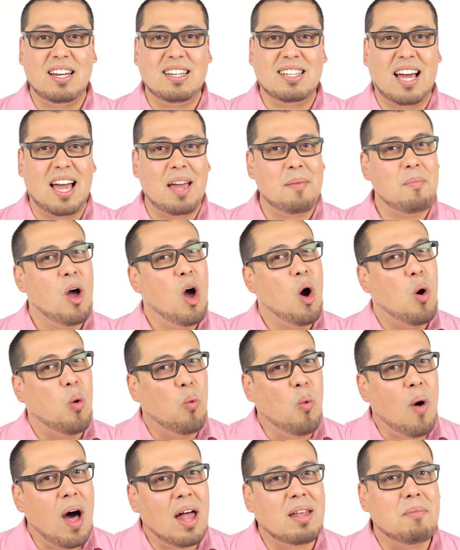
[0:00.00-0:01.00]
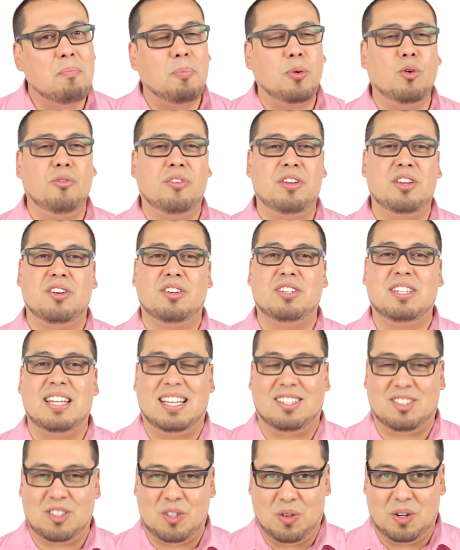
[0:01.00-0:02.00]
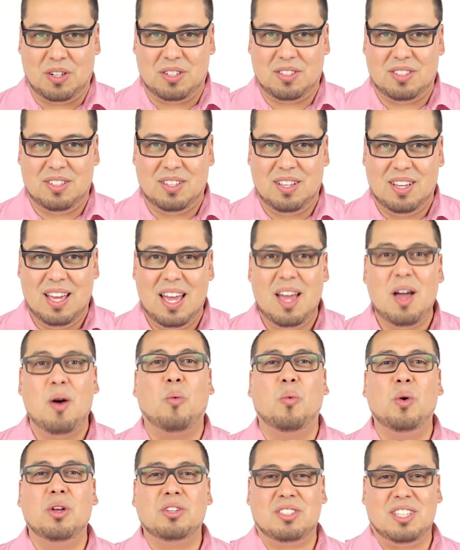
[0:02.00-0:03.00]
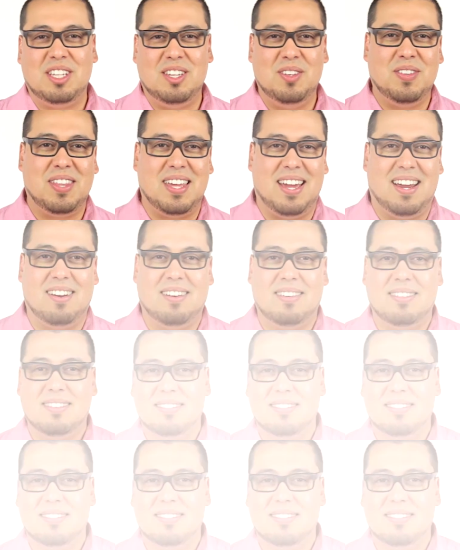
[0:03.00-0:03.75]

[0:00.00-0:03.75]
time while improving your test scores. We'll see you there.